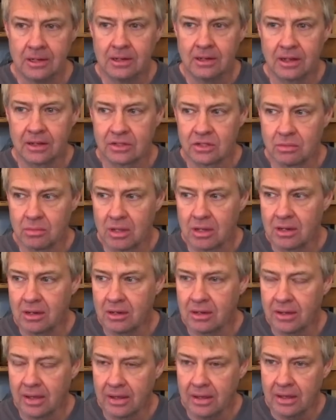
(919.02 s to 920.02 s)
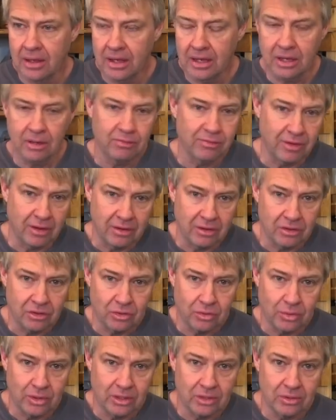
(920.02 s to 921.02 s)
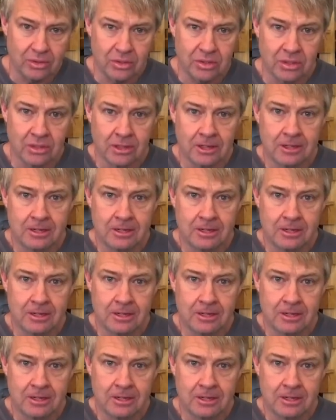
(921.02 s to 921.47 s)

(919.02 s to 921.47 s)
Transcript: like some little Hiquphon tweeters.